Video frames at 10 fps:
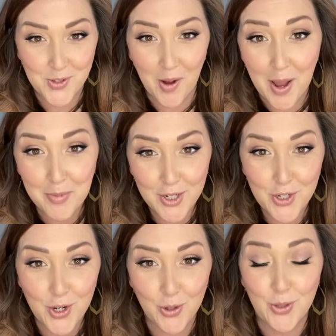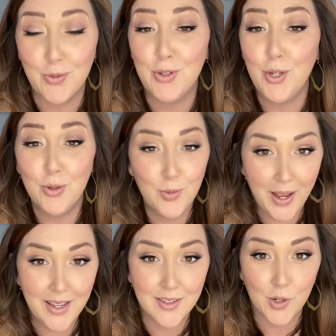I'm going to show you two
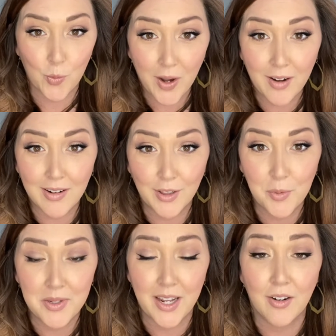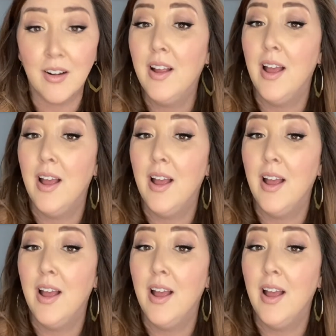ways to wear Illuminator,